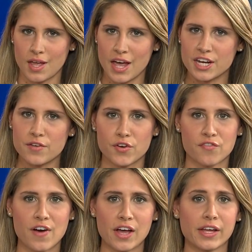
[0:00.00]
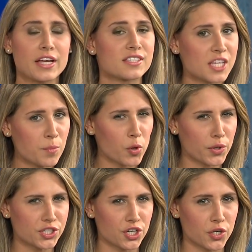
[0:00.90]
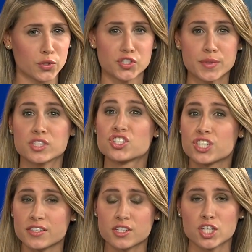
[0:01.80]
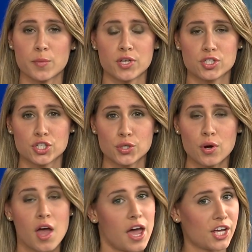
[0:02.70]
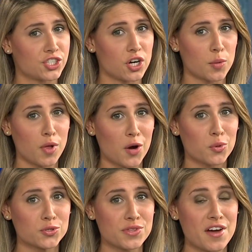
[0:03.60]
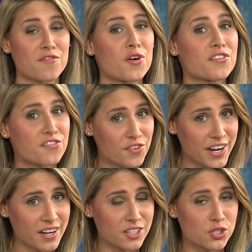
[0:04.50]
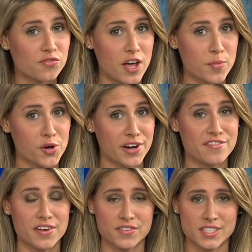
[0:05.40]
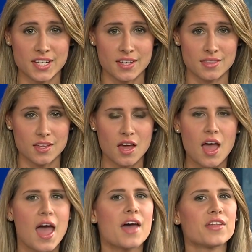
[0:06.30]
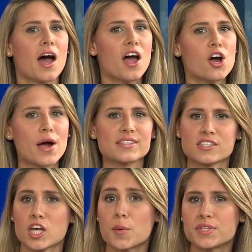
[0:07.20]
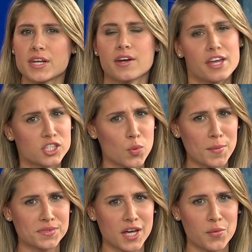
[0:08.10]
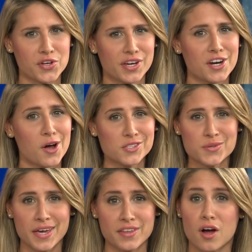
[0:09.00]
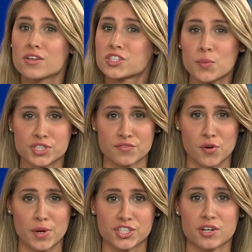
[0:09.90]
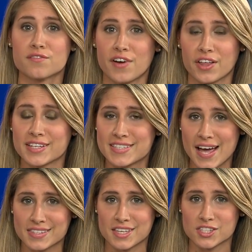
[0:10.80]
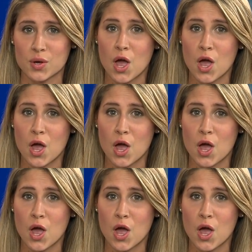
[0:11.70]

And if you're filing a simple return, which means just a W-2, H&R Block will do that for free until February 15th. And the IRS has updated its website where you can also get so much information on filing taxes.